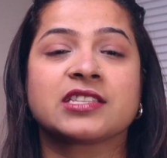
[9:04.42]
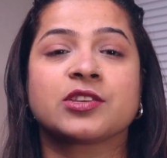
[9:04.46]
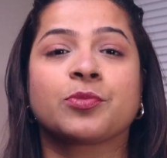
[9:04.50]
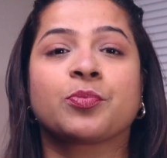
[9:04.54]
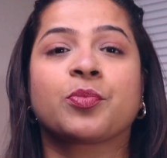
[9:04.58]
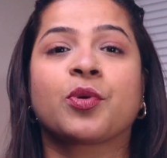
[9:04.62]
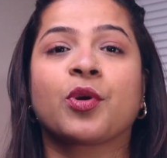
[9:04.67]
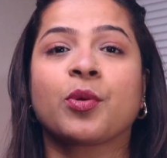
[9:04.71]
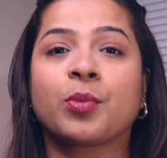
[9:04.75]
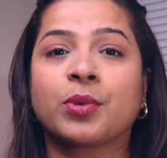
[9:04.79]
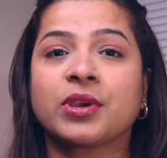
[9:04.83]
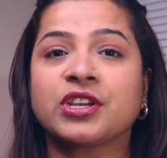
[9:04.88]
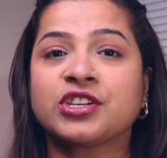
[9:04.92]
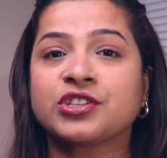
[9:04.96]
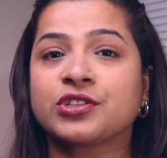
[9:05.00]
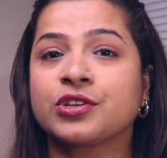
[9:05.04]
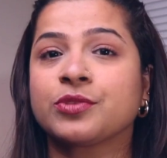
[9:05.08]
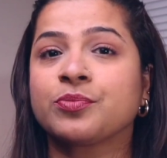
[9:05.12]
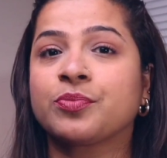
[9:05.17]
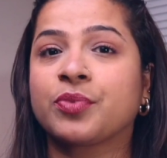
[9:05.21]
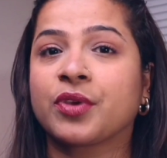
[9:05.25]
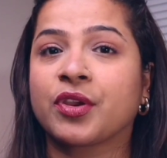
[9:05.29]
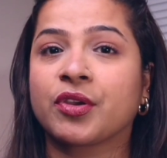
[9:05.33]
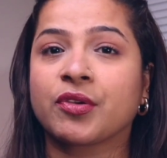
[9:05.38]
as a
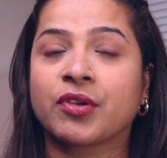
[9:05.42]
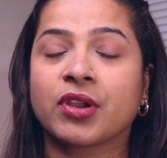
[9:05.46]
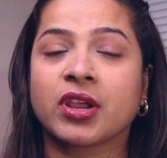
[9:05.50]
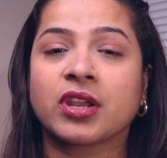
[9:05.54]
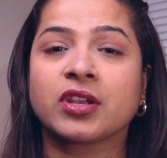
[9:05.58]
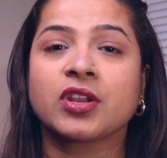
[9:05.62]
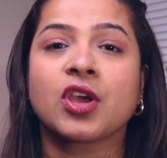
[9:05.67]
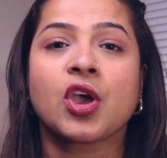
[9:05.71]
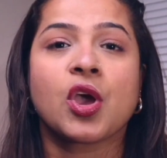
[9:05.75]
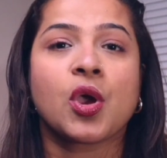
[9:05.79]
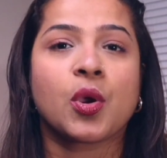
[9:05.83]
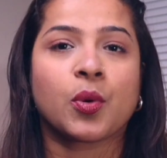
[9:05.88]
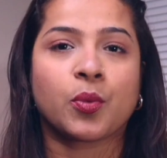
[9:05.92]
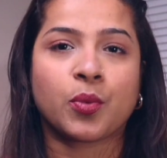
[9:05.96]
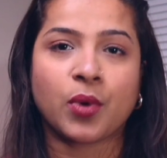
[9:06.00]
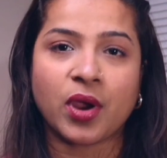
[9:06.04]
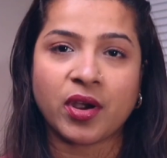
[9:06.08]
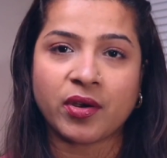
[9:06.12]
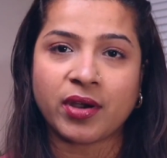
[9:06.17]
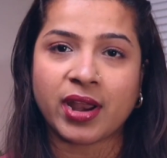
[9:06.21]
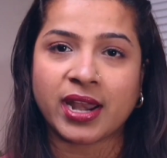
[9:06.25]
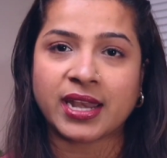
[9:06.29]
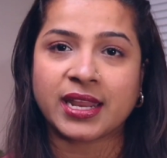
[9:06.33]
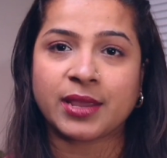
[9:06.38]
probation period
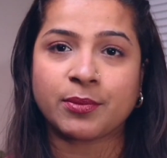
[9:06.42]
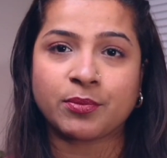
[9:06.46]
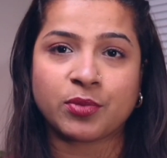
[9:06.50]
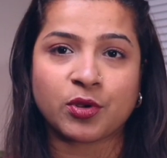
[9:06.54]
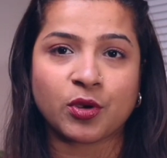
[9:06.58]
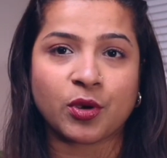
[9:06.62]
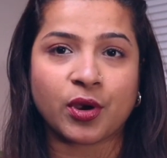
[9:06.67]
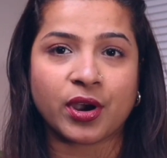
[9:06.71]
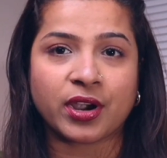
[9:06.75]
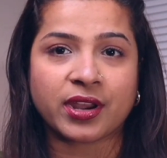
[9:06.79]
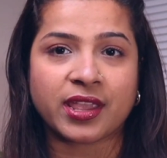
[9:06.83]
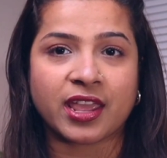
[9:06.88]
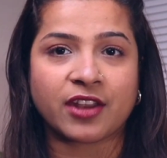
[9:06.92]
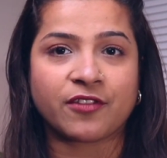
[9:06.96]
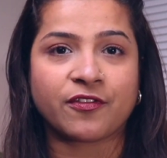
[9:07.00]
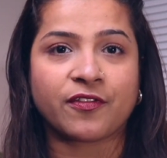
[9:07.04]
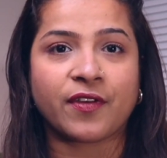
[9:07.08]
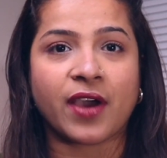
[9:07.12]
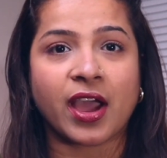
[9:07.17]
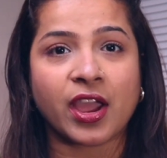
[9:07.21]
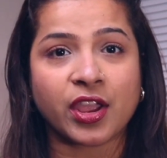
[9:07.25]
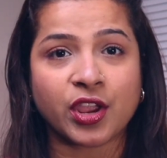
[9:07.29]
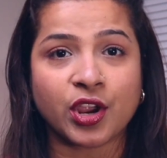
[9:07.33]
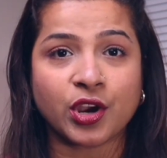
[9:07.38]
where an employer can
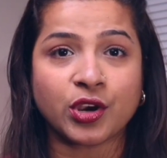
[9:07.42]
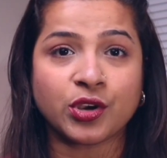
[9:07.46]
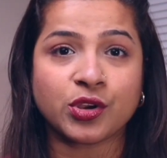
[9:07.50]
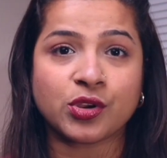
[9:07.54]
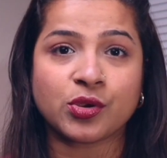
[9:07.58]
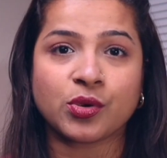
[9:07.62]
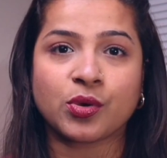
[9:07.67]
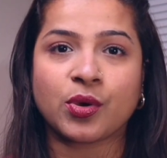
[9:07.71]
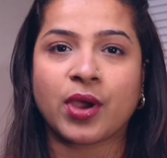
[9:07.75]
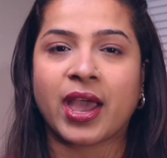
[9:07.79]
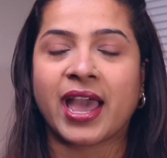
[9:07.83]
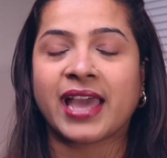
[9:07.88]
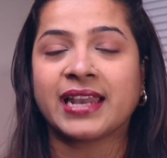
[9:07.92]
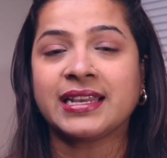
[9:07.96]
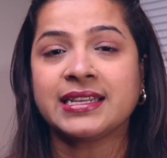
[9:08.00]
fire you